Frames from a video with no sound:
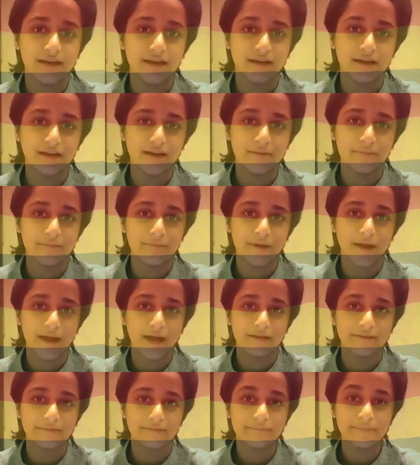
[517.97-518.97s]

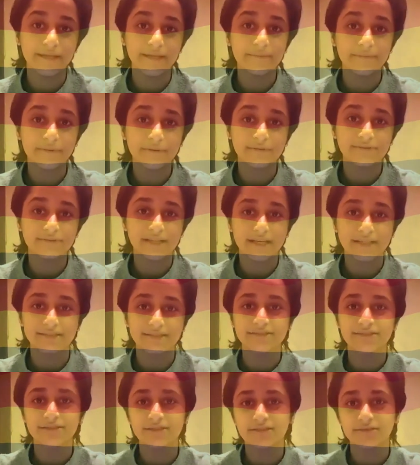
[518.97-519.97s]
And people
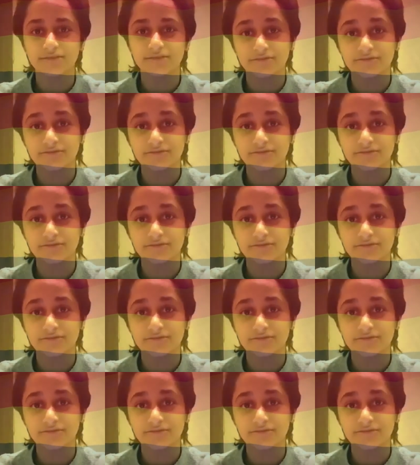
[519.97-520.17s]
tend to